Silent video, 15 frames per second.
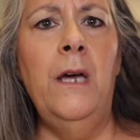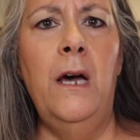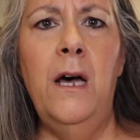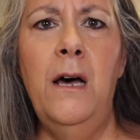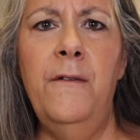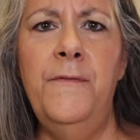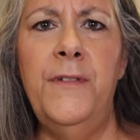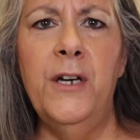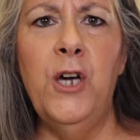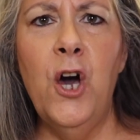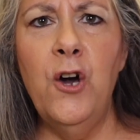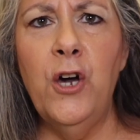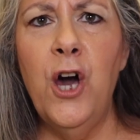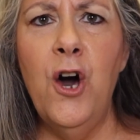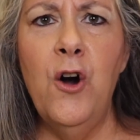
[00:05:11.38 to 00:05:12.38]
of the
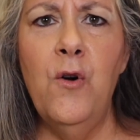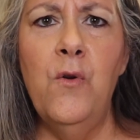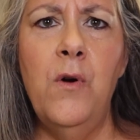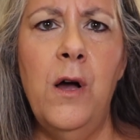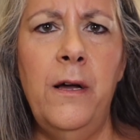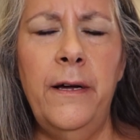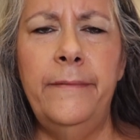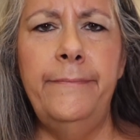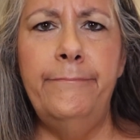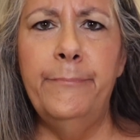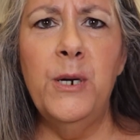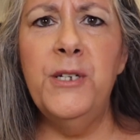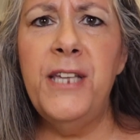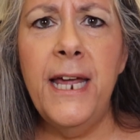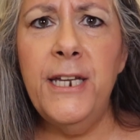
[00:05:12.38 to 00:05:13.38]
cocoa
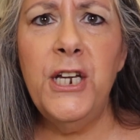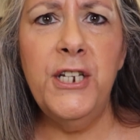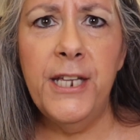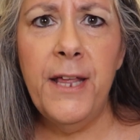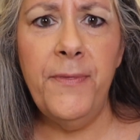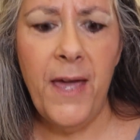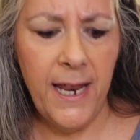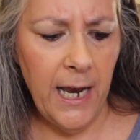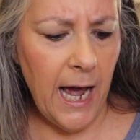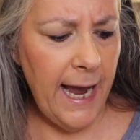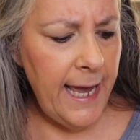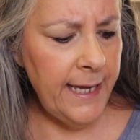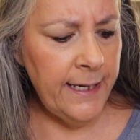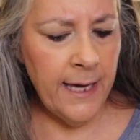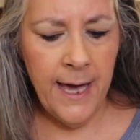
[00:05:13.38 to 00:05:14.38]
percentage that they
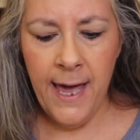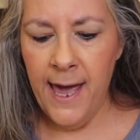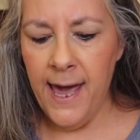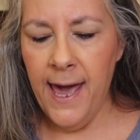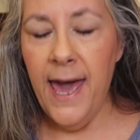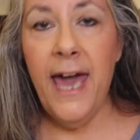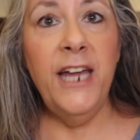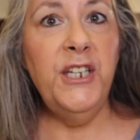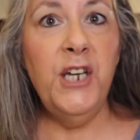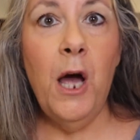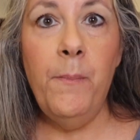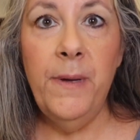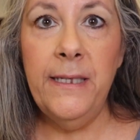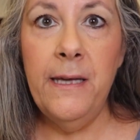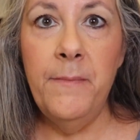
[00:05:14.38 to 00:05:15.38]
like and
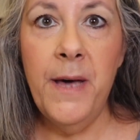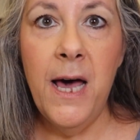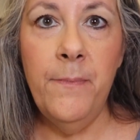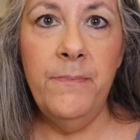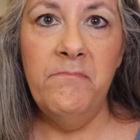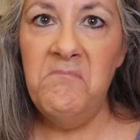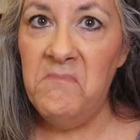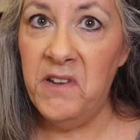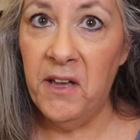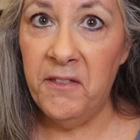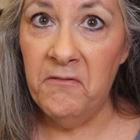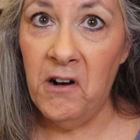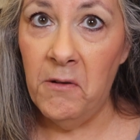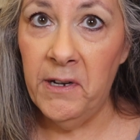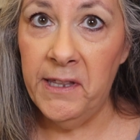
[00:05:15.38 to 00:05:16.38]
chopping them up.
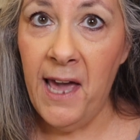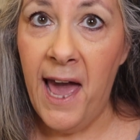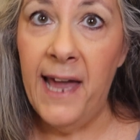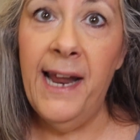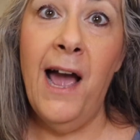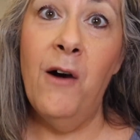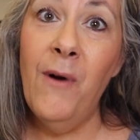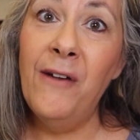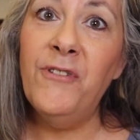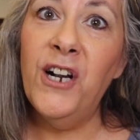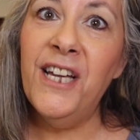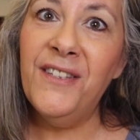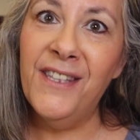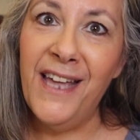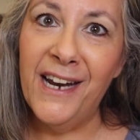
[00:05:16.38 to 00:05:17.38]
Nothing wrong with that. However,
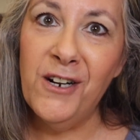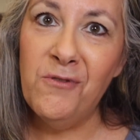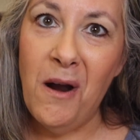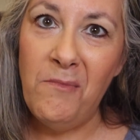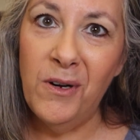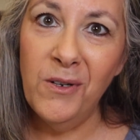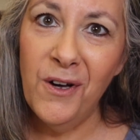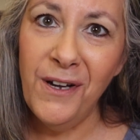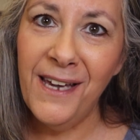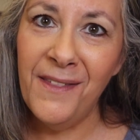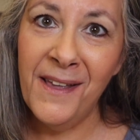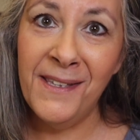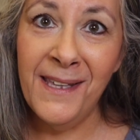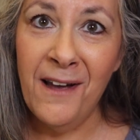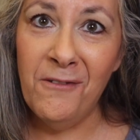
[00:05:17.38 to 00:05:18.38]
it's not a Crumbl cookie.
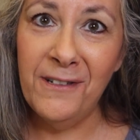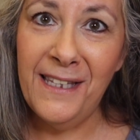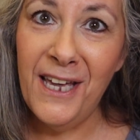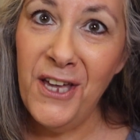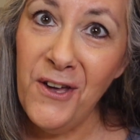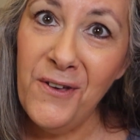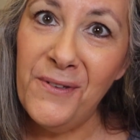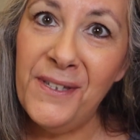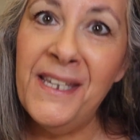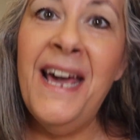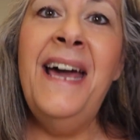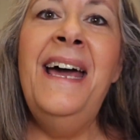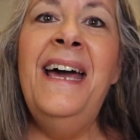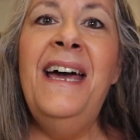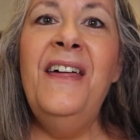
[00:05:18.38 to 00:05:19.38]
That's not what they use.
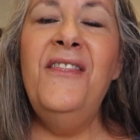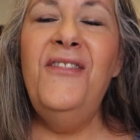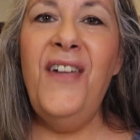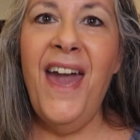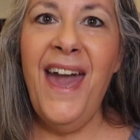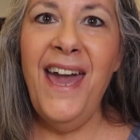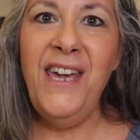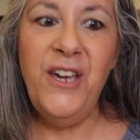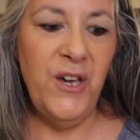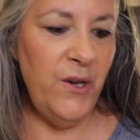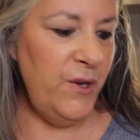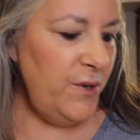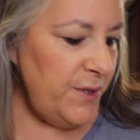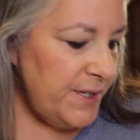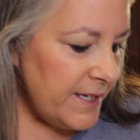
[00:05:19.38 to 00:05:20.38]
They
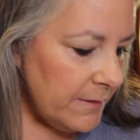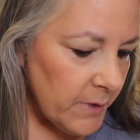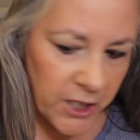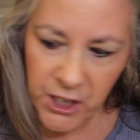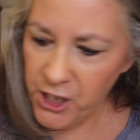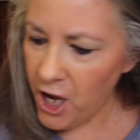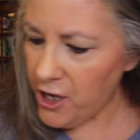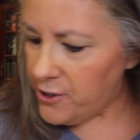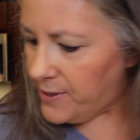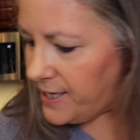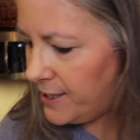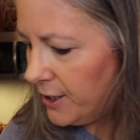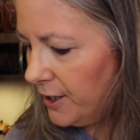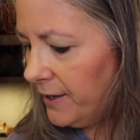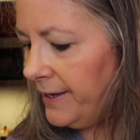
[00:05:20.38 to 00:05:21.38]
use, I'm going to show you
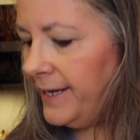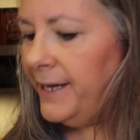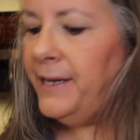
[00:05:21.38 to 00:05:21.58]
here,